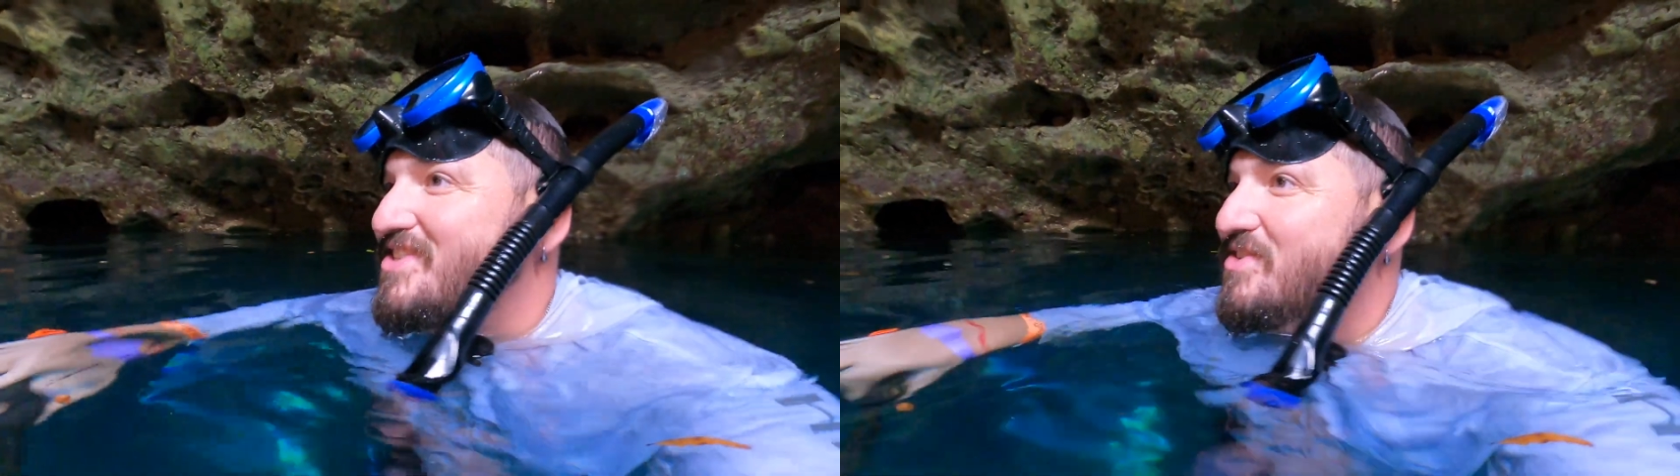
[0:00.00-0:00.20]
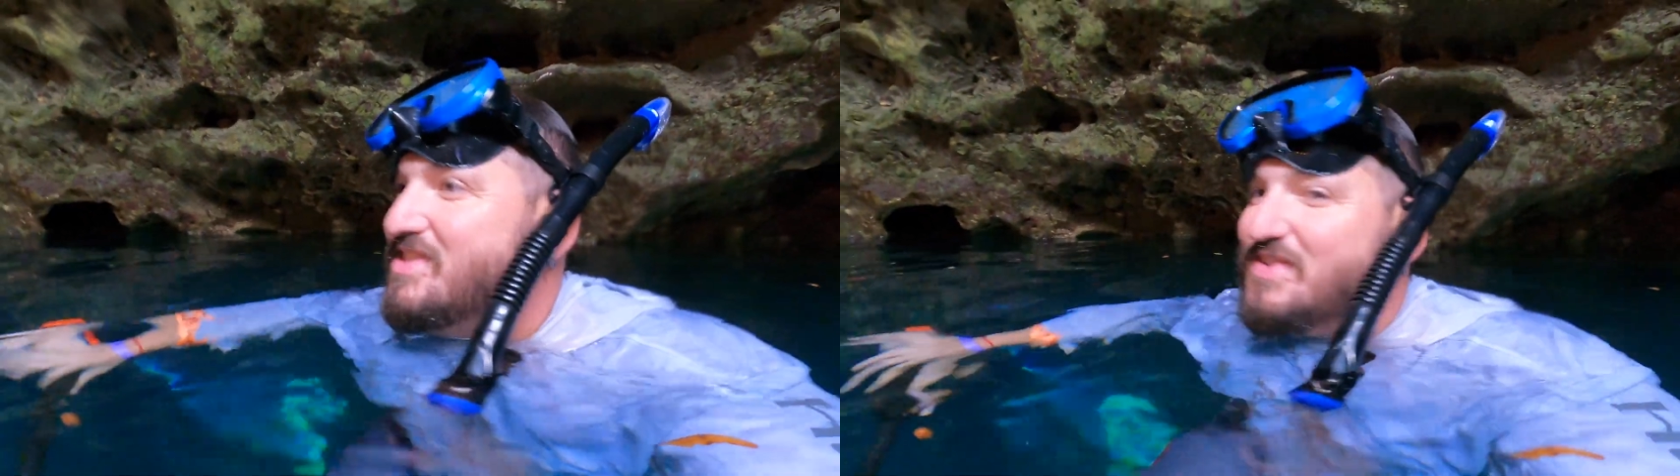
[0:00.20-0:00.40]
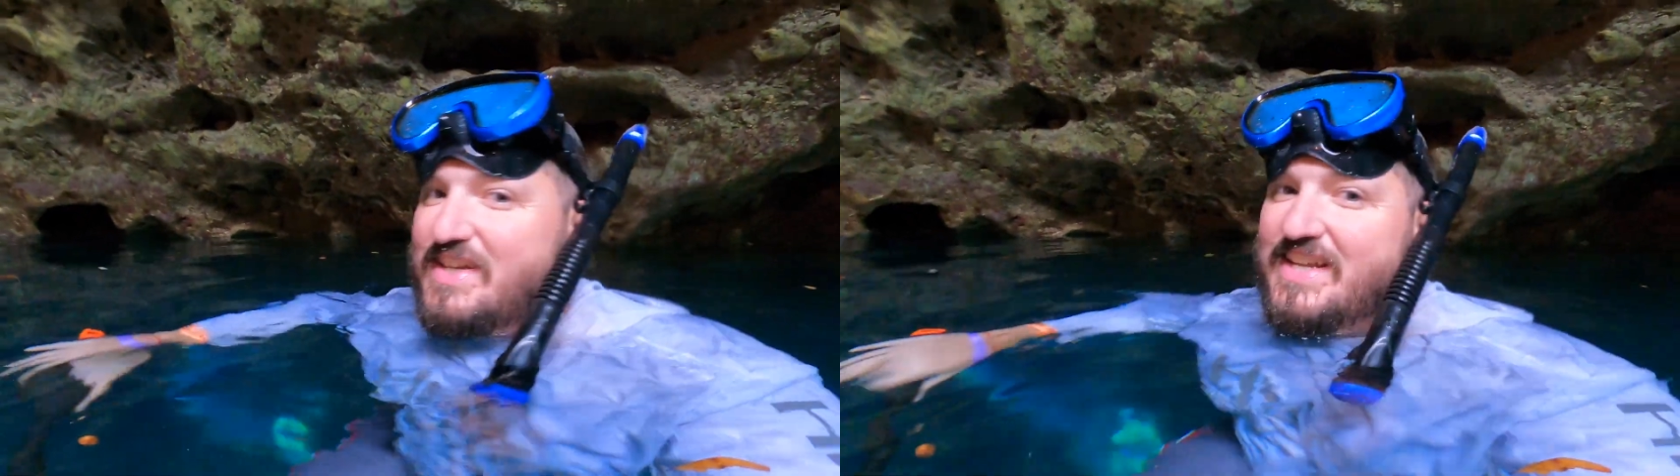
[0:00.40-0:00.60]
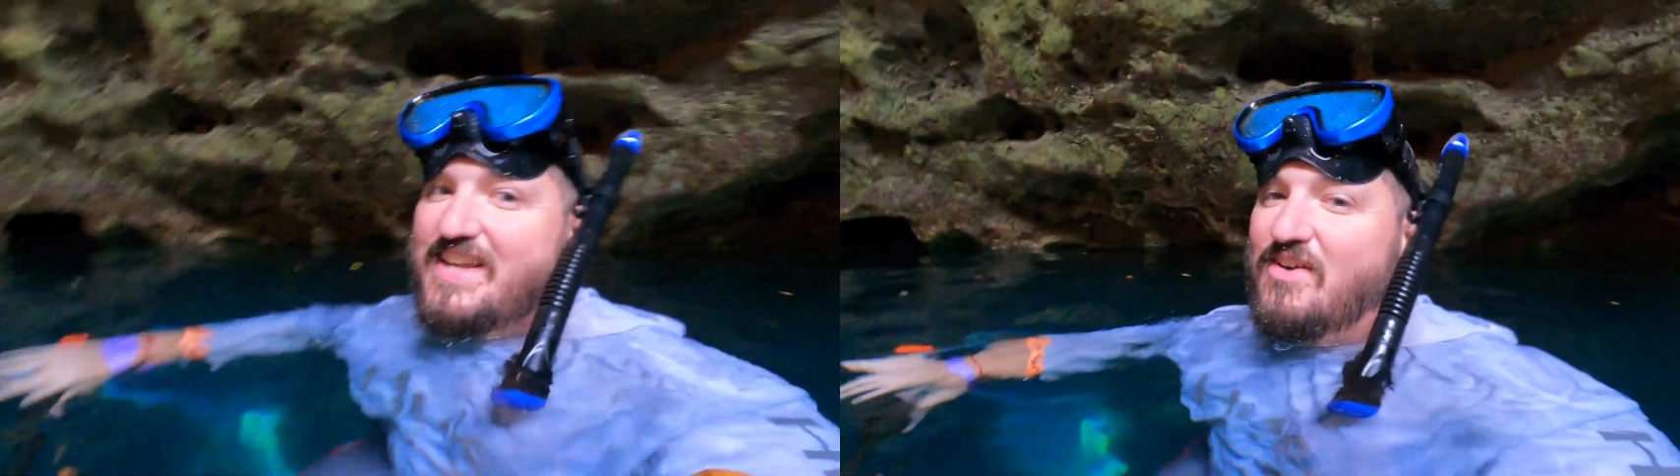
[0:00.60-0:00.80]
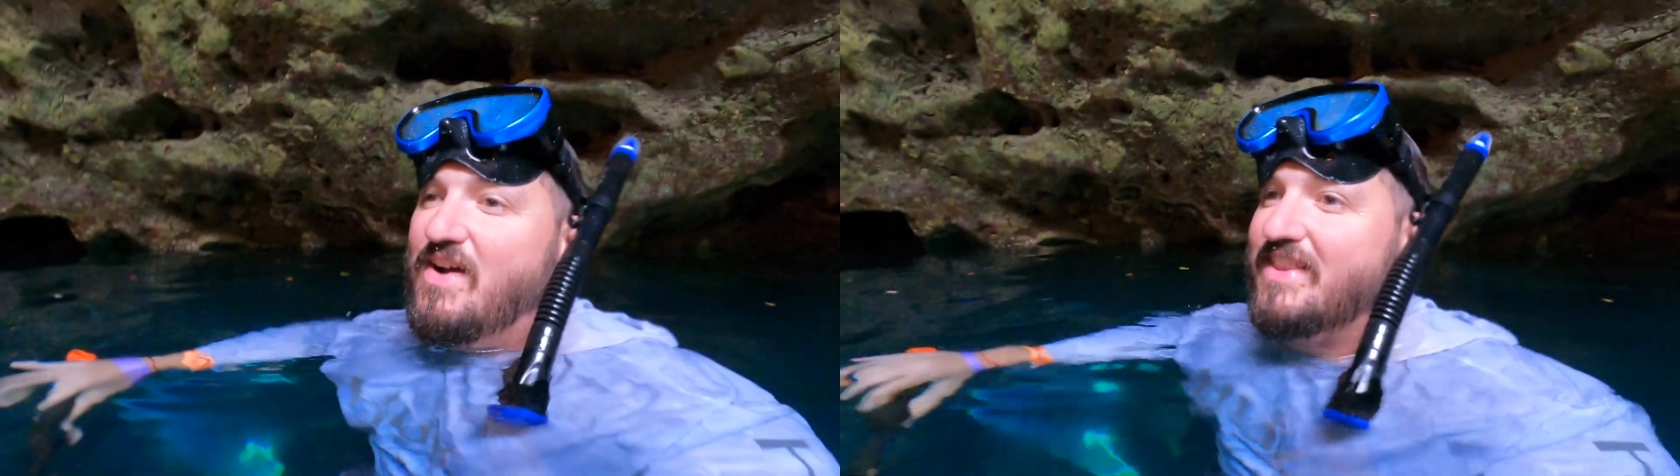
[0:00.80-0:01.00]
She's always
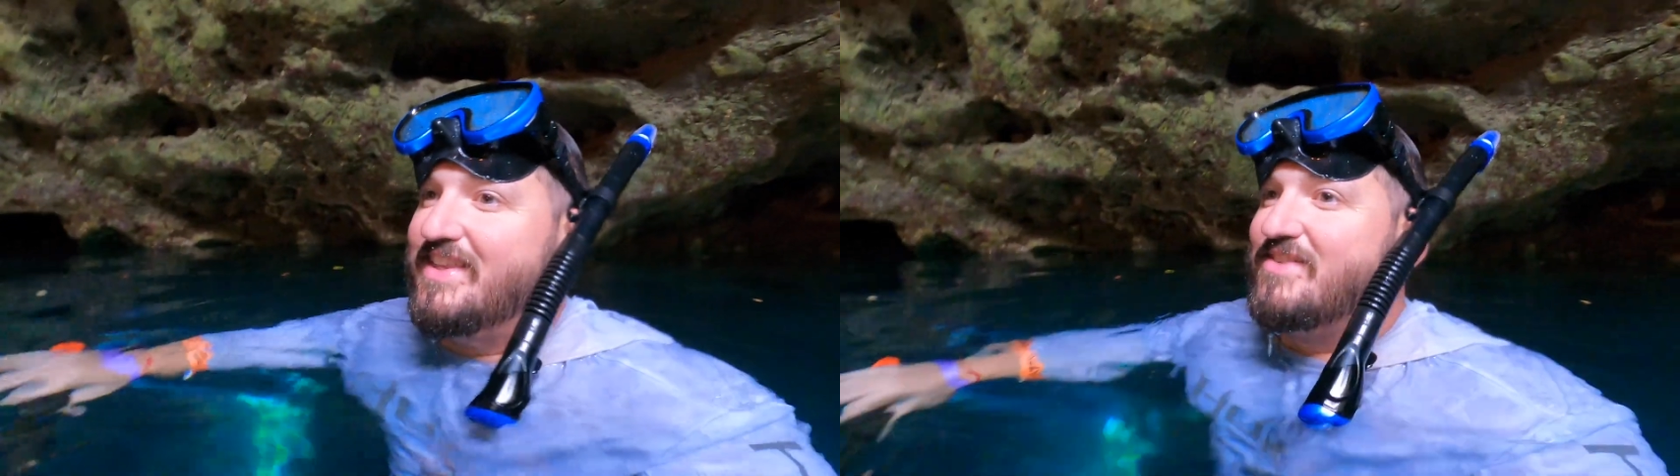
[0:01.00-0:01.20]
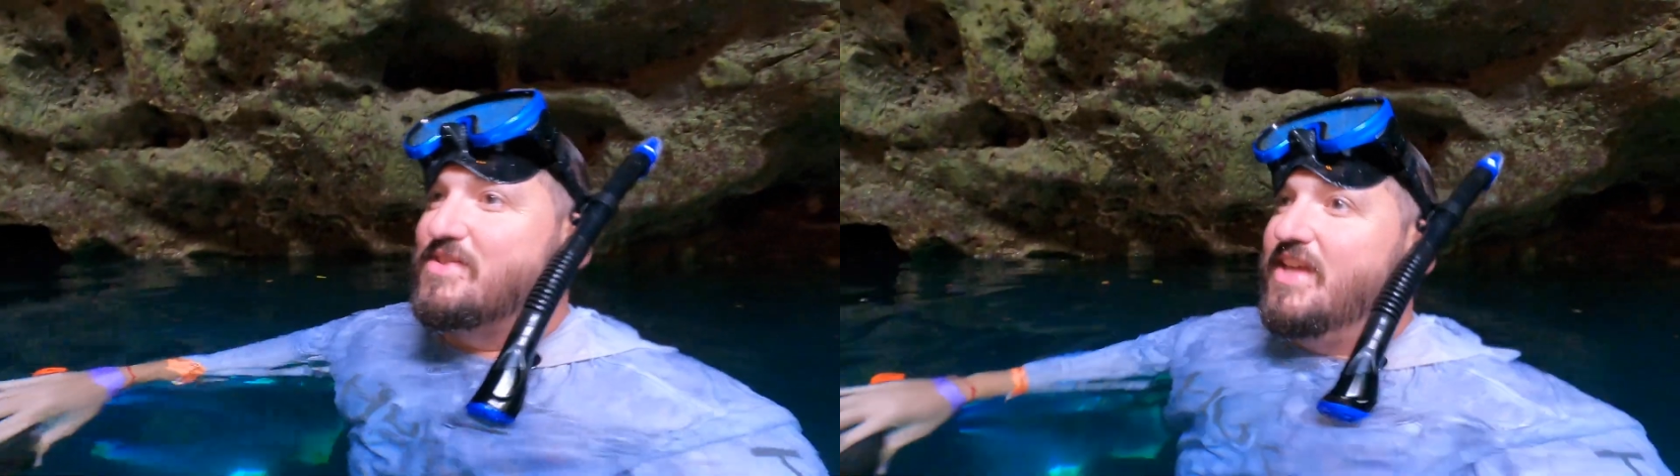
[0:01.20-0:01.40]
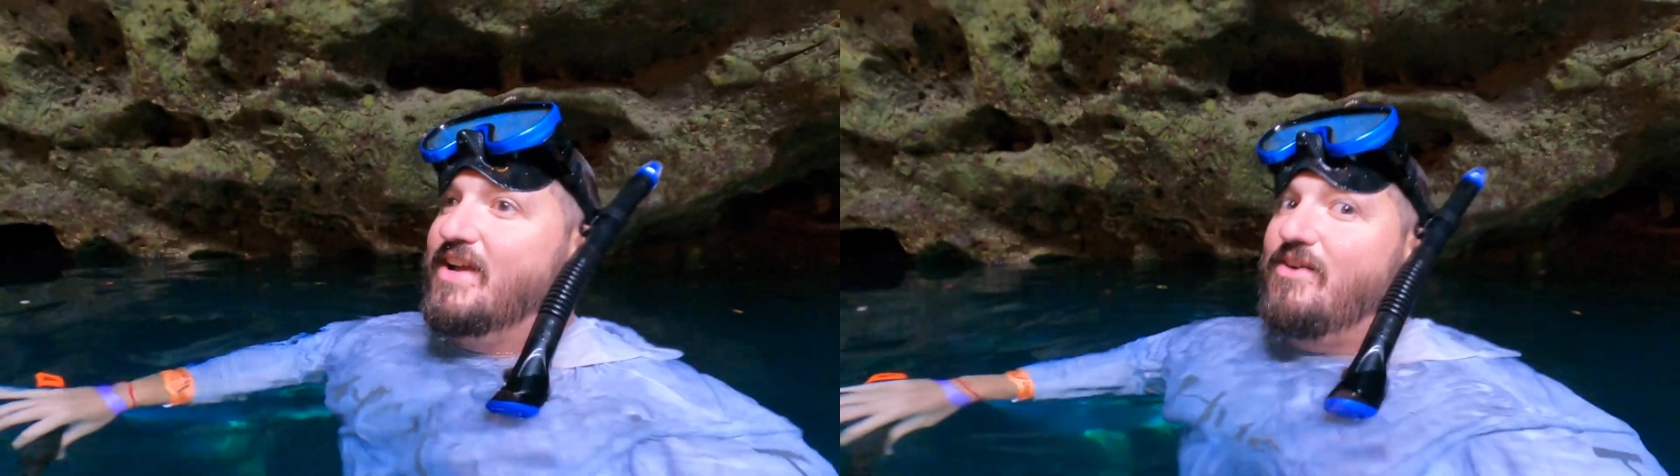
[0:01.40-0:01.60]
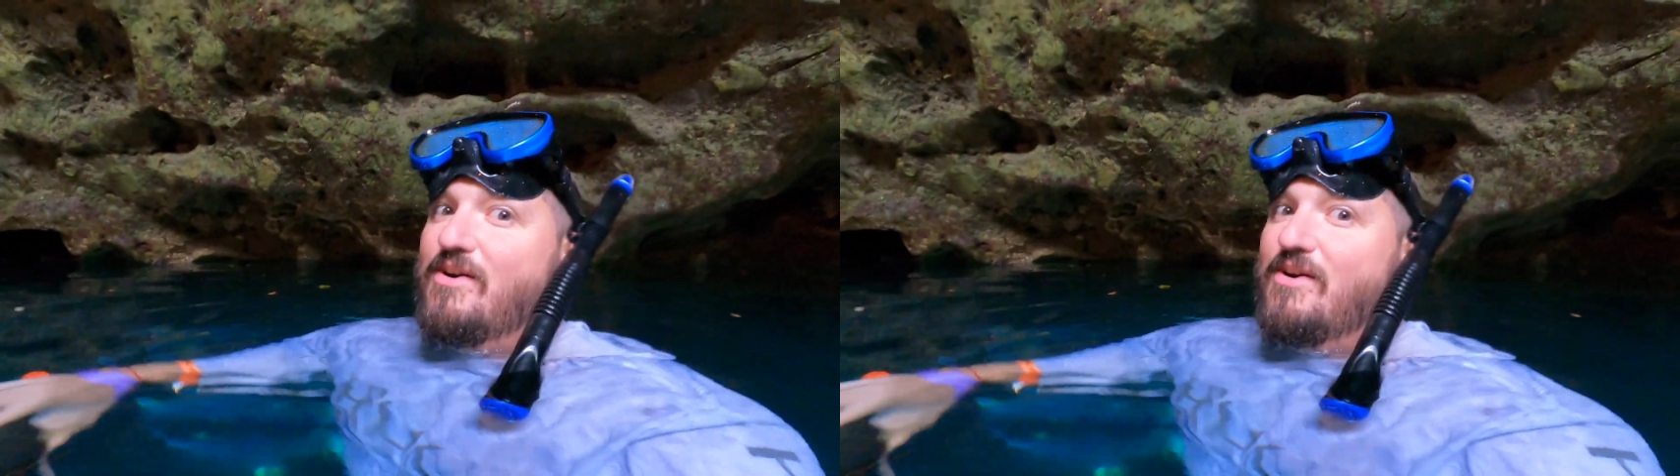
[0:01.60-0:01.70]
wanting to go out there with like